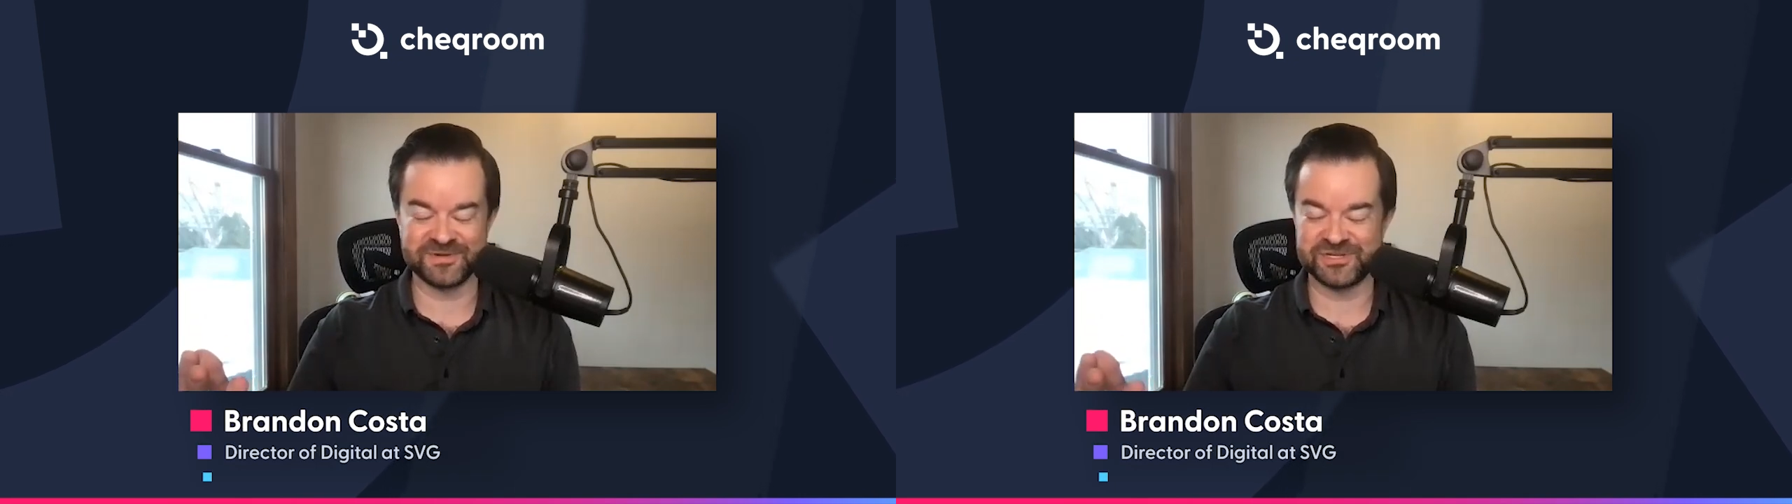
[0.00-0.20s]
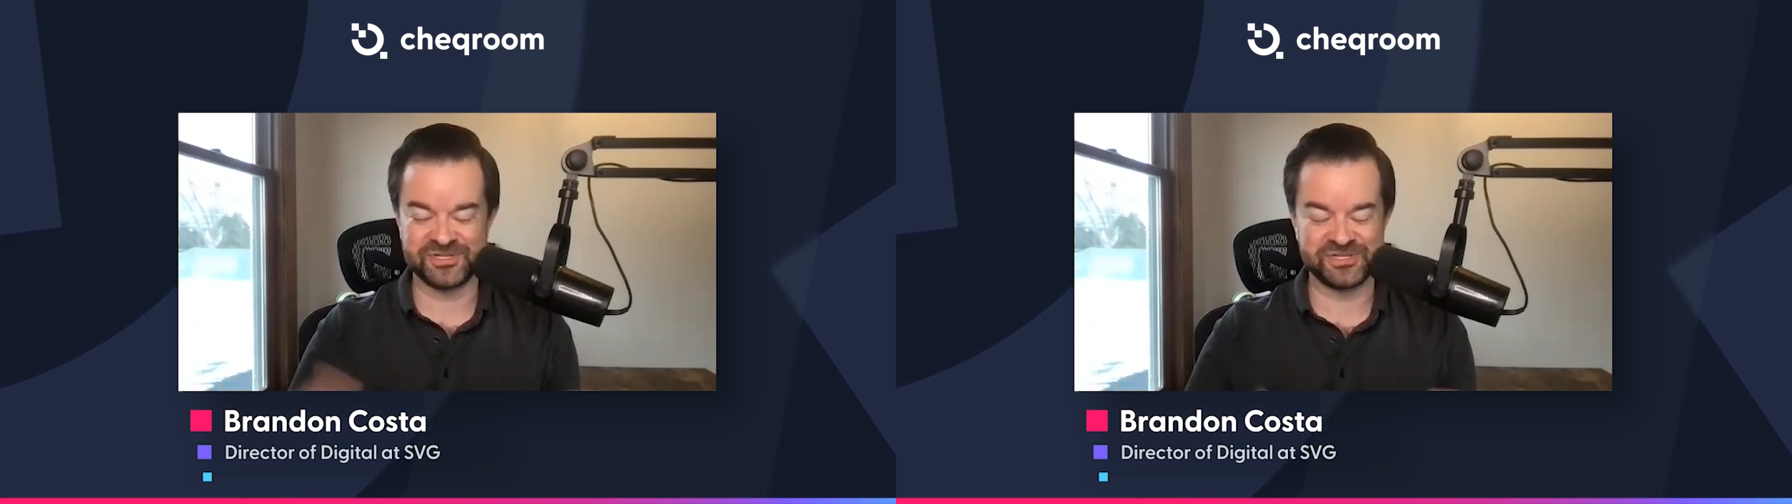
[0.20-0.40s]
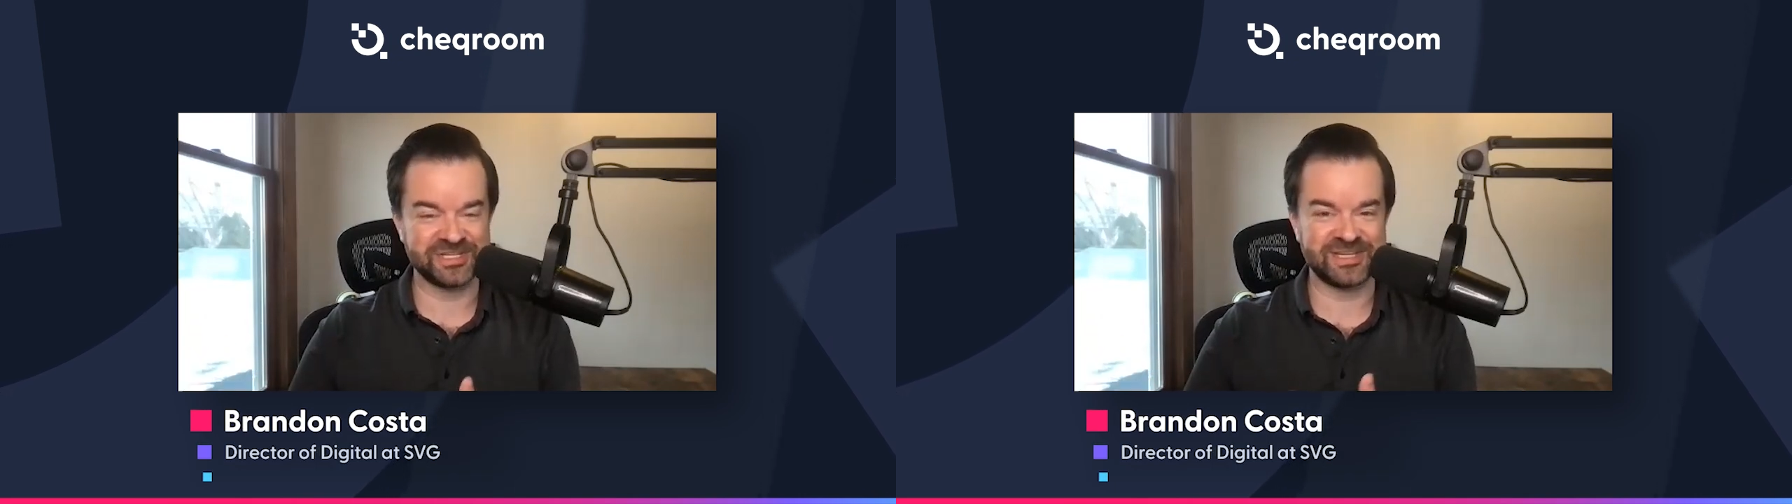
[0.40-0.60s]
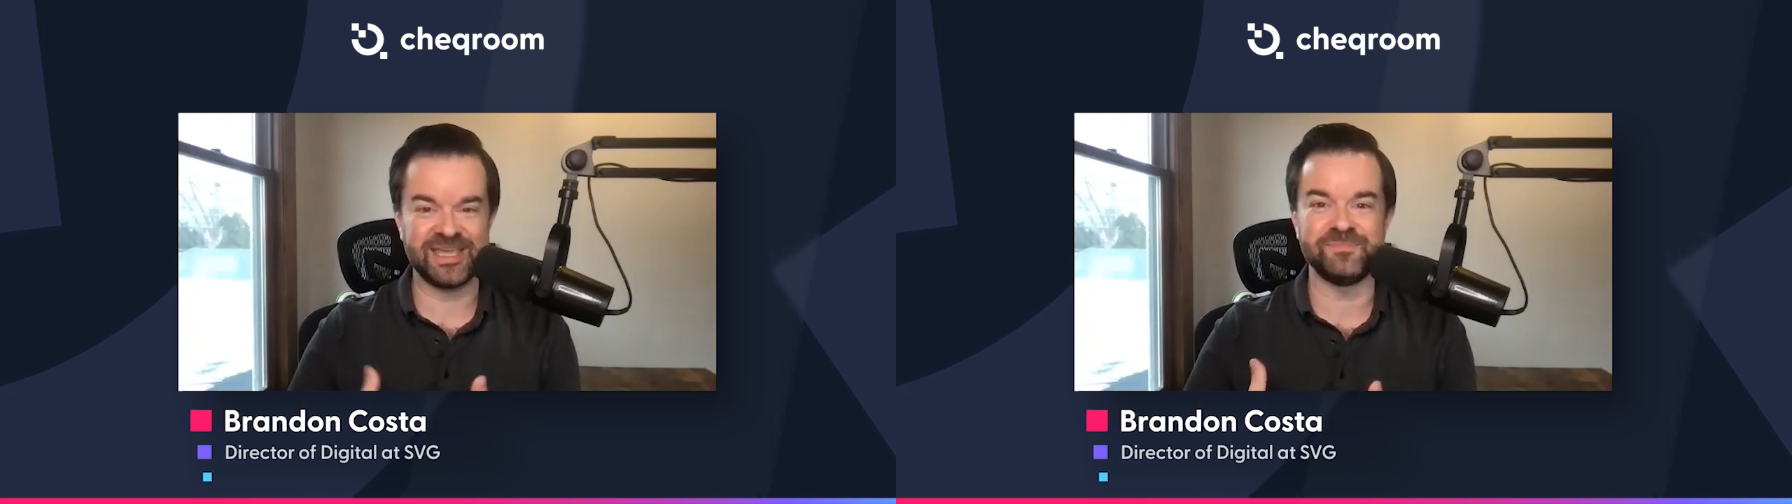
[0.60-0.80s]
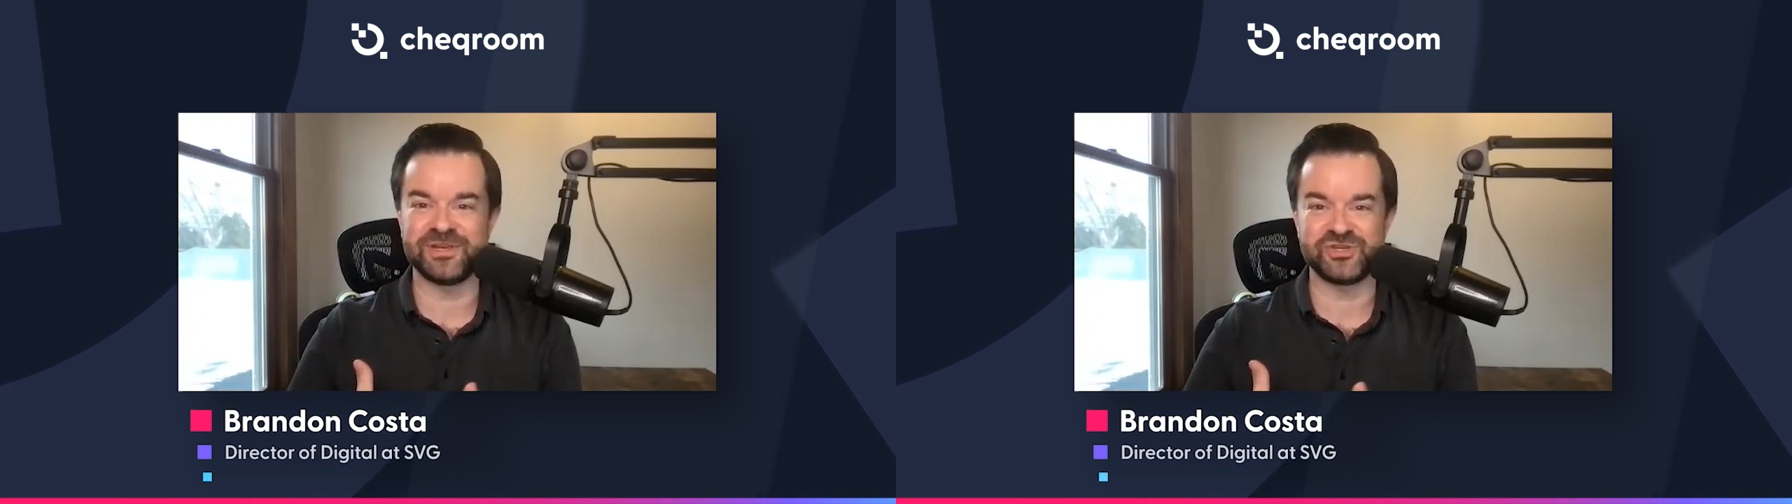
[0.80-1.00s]
which is just
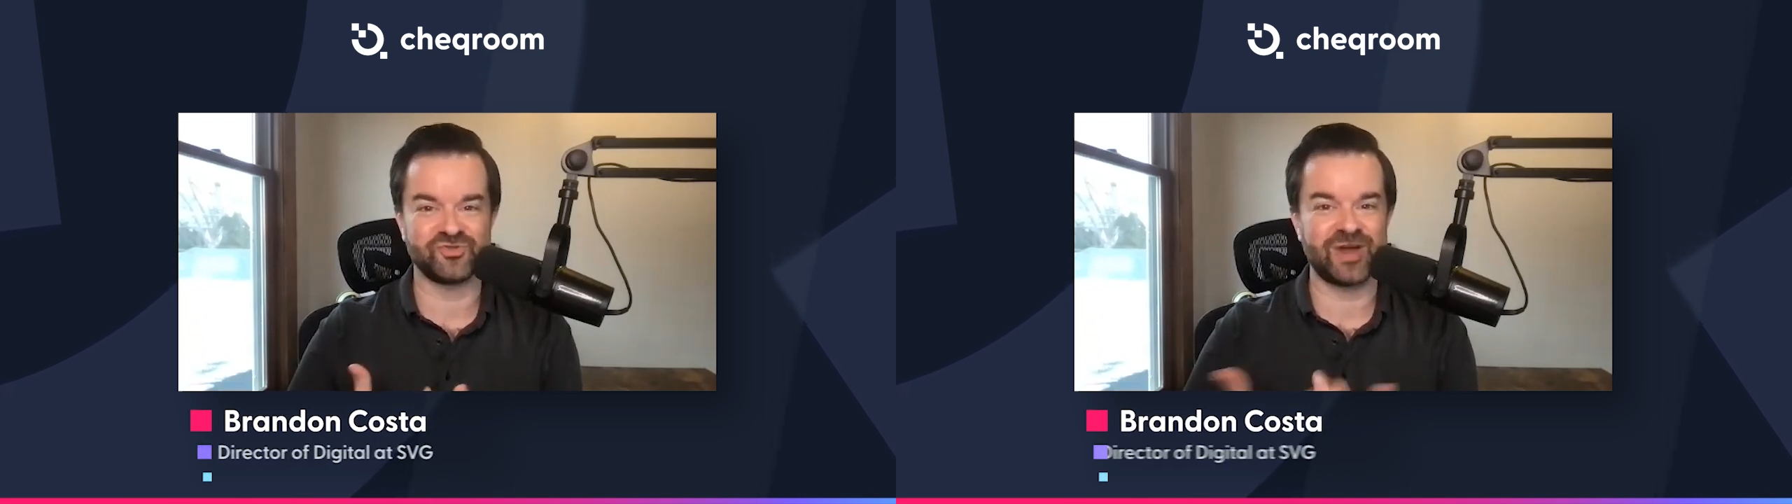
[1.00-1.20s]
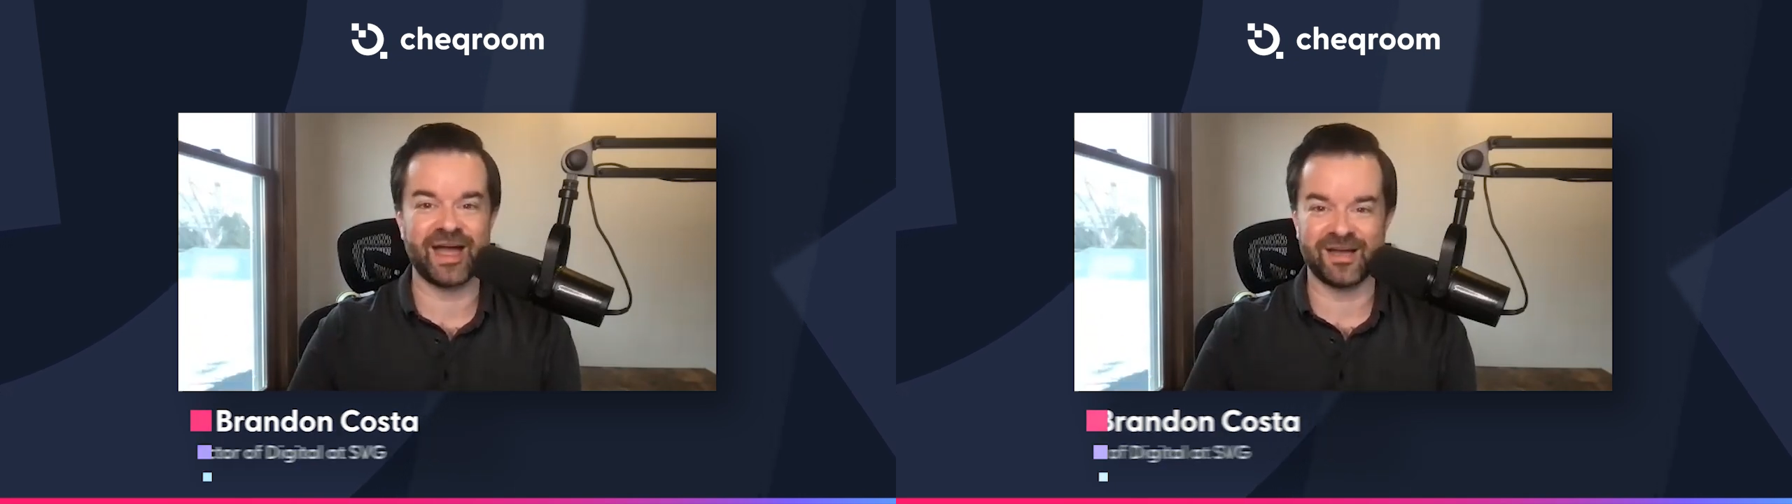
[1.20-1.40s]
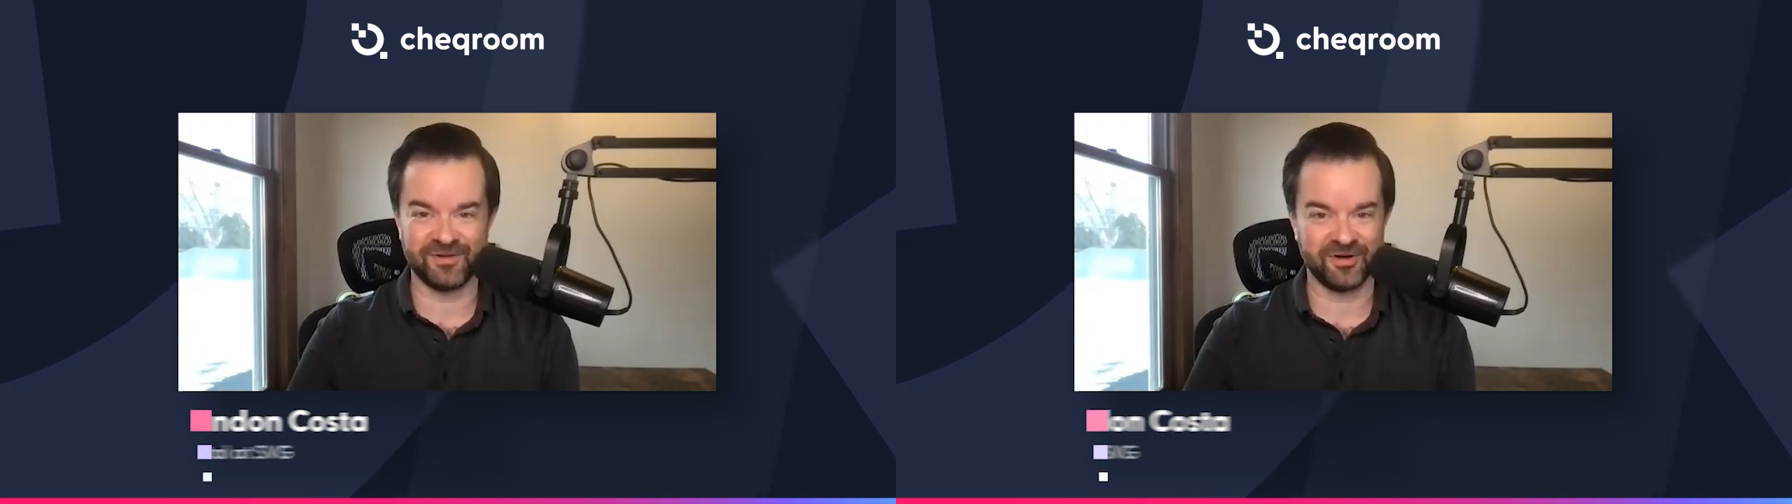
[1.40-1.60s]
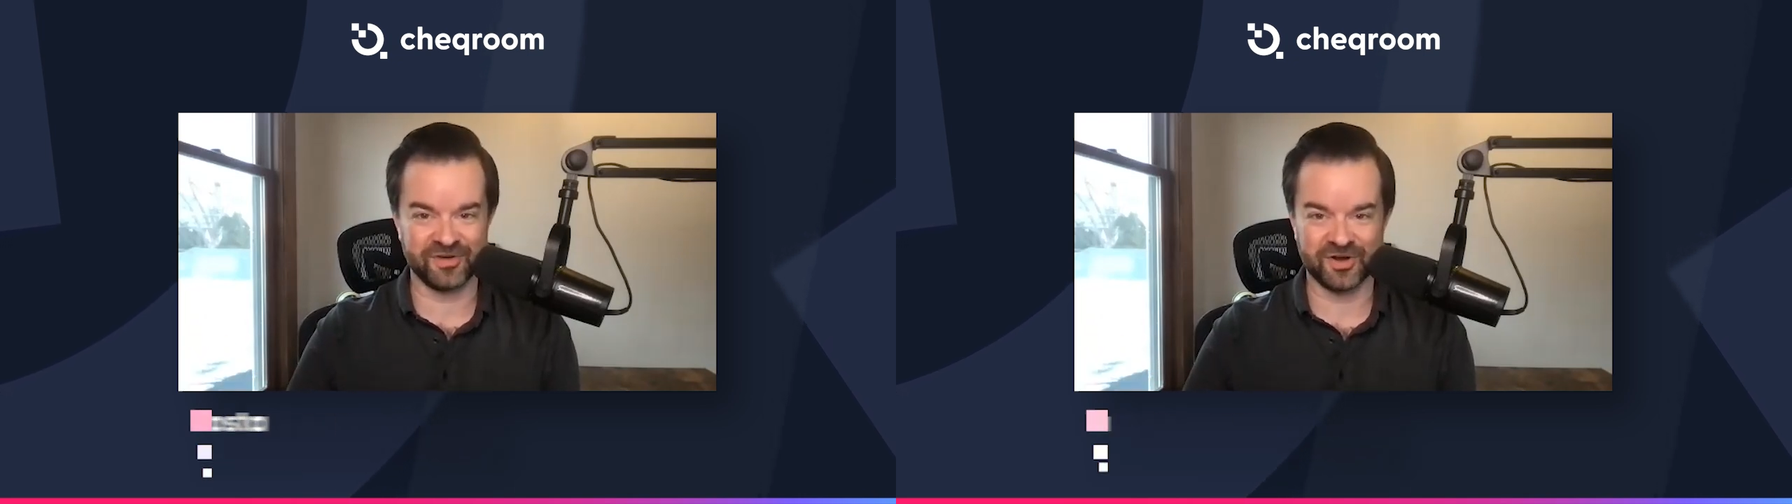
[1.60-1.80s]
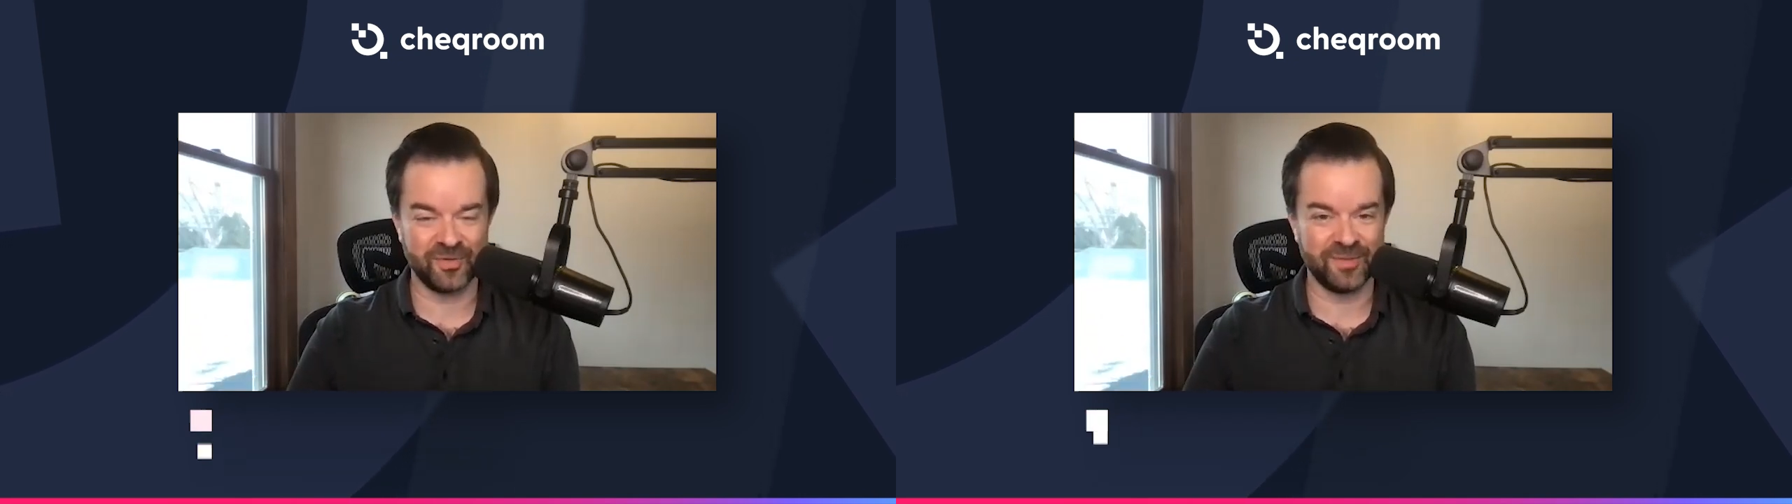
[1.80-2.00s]
keeping track of all
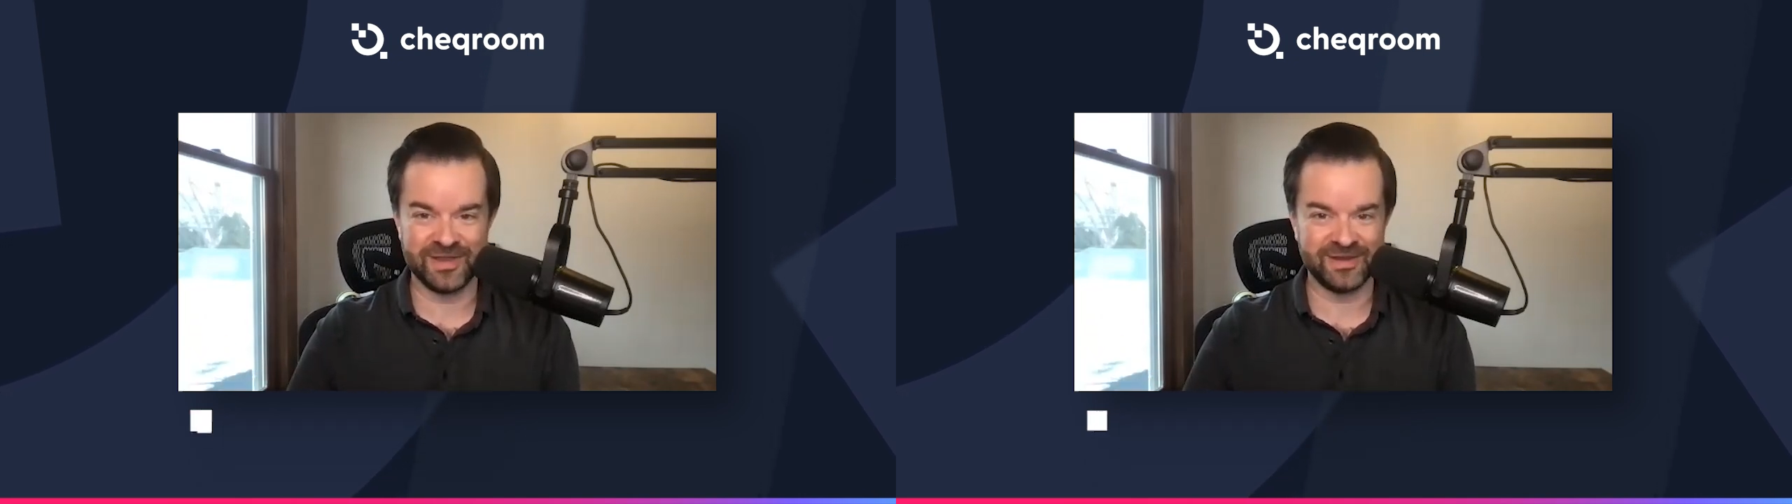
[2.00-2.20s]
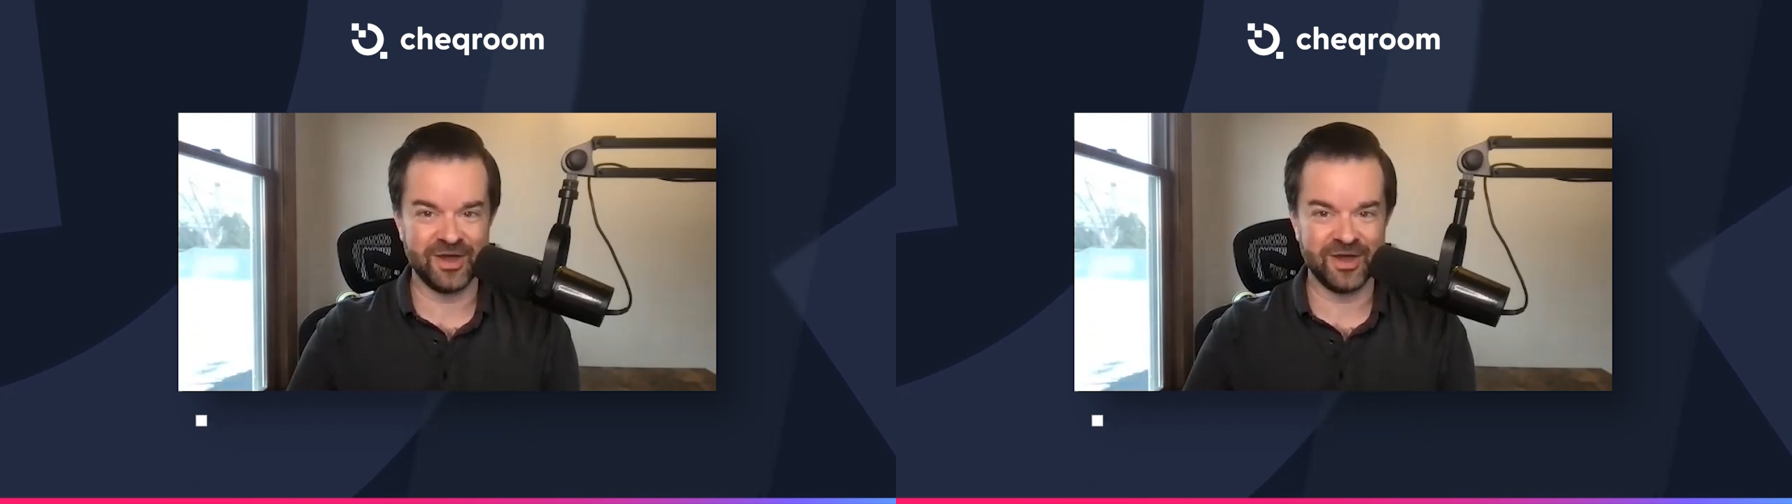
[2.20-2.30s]
of your equipment